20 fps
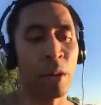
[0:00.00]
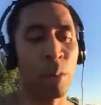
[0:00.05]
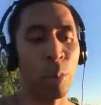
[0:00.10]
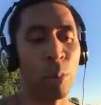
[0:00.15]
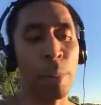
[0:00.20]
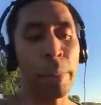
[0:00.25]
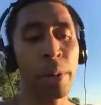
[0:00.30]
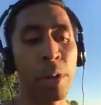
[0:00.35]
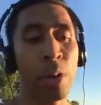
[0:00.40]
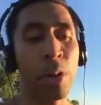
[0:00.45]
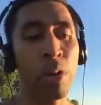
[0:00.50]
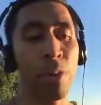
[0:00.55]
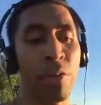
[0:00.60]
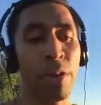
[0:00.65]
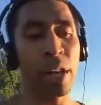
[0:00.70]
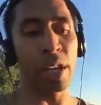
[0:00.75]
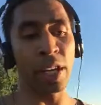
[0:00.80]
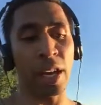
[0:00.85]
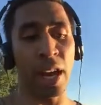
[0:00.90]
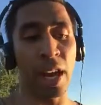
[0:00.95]
women who
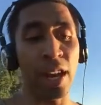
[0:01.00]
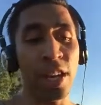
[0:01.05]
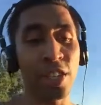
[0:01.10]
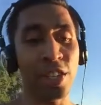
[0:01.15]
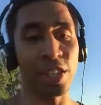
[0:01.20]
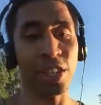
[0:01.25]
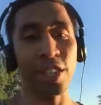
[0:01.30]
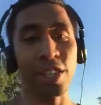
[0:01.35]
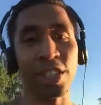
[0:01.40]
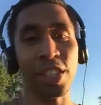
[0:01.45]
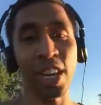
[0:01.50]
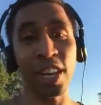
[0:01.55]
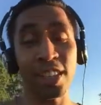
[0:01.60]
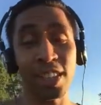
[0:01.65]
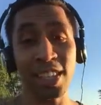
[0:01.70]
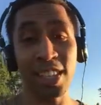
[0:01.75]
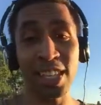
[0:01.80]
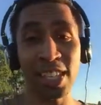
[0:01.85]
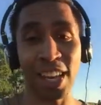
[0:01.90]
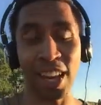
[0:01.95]
vacation, check
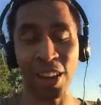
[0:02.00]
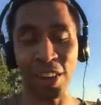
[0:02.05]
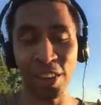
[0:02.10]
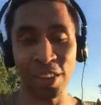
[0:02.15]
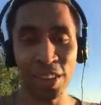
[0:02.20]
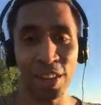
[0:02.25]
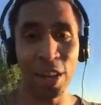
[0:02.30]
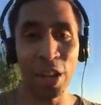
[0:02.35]
this out,